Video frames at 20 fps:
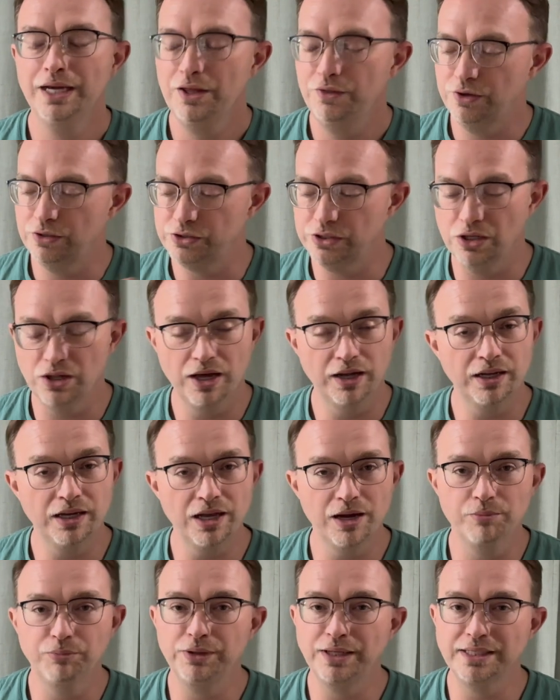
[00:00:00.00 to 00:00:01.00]
There's a lot of
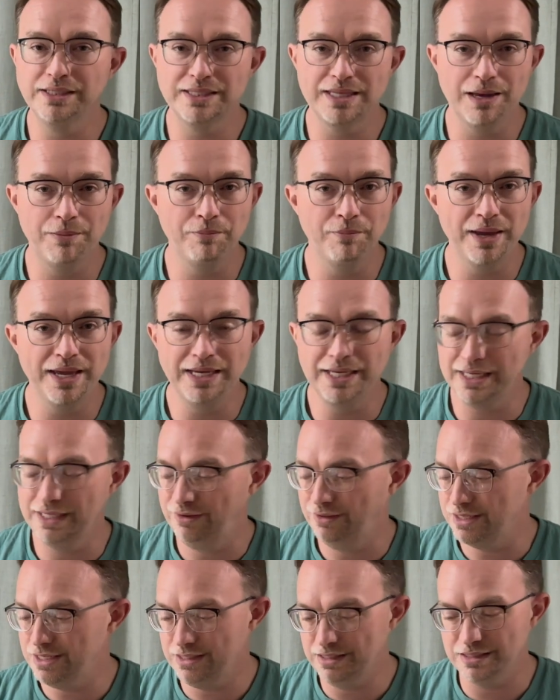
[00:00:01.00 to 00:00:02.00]
companies that make
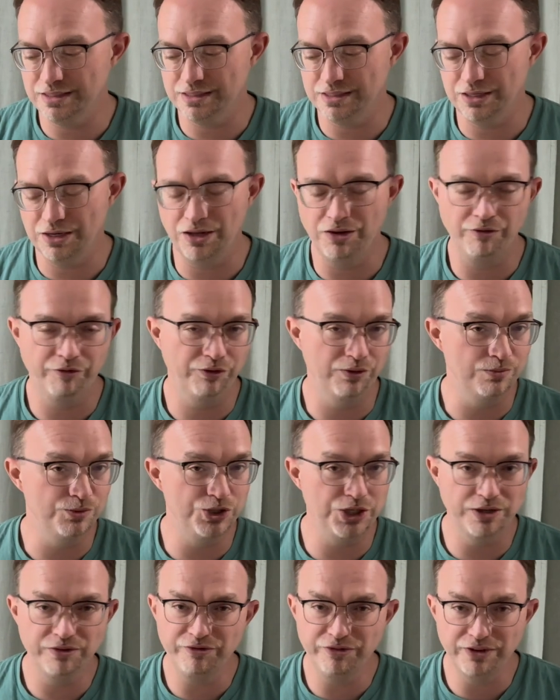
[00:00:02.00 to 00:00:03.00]
it. This is from
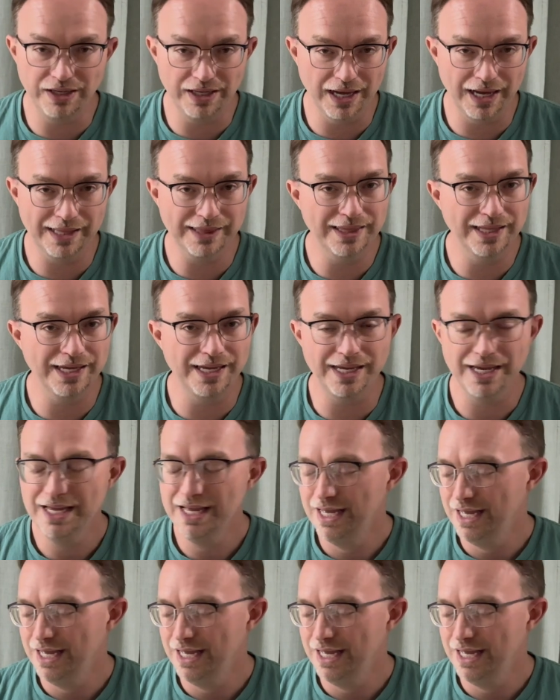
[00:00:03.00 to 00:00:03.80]
Jiffy, I think,